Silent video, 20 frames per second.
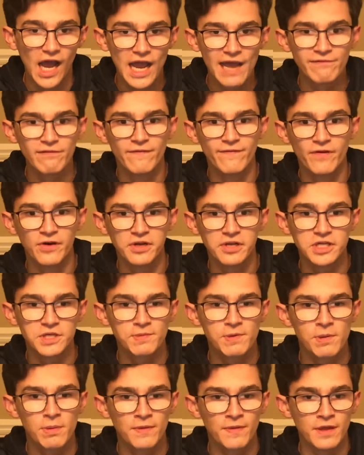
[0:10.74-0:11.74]
have a fun
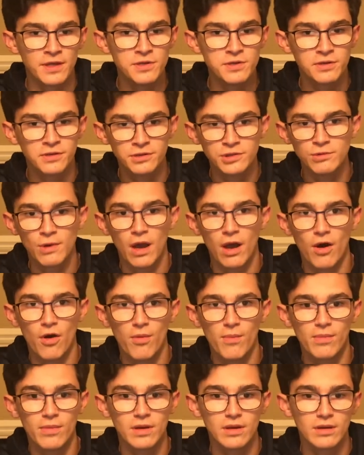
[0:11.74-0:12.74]
experiment that you can do at
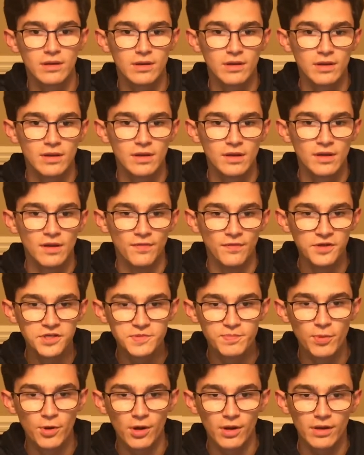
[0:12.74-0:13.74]
home. This
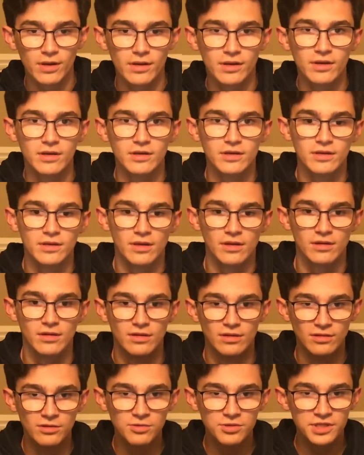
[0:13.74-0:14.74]
book,
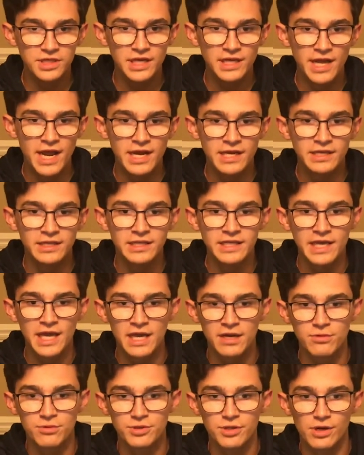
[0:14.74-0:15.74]
Lucy and Annie
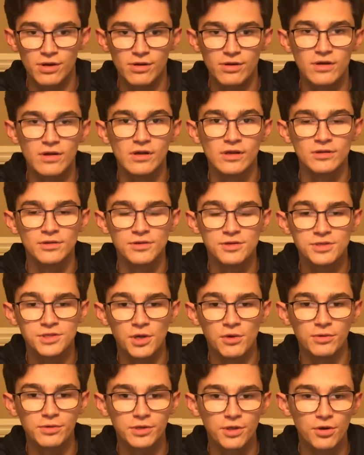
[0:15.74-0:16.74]
Neanderthal, The
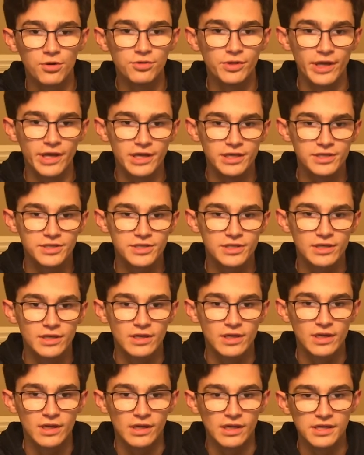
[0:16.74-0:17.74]
Stone Cold Age,
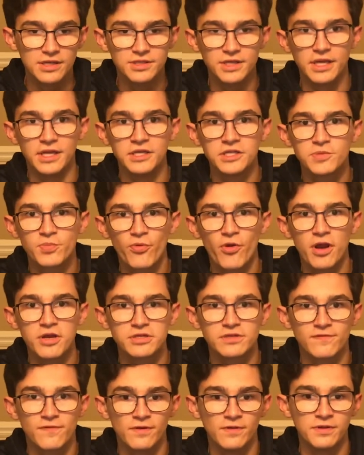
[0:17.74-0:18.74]
is the
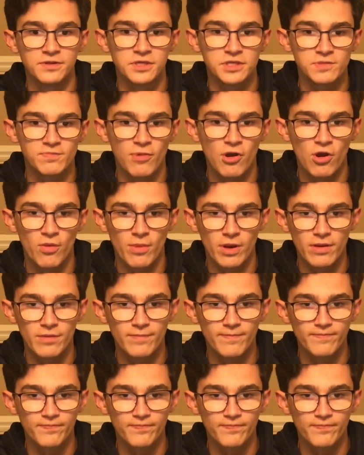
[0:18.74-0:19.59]
inspiration for this experiment.